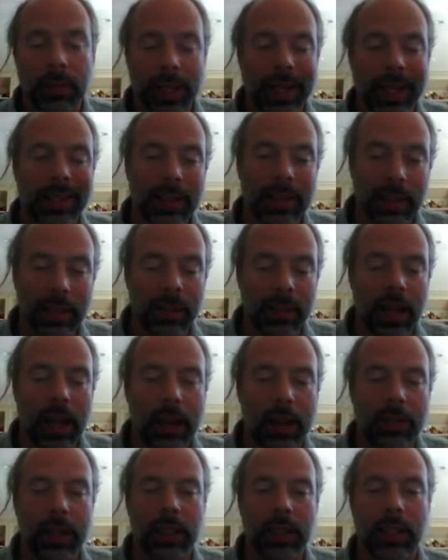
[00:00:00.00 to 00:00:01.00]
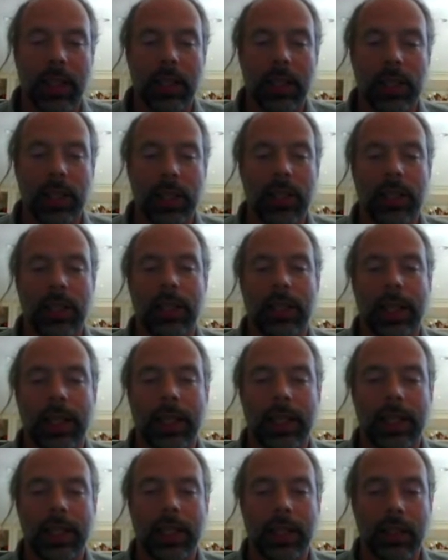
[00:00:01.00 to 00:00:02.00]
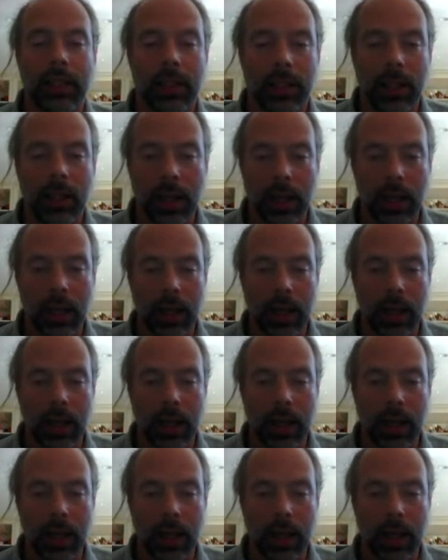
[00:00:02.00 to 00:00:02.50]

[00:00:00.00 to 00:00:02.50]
that's advantageous because extend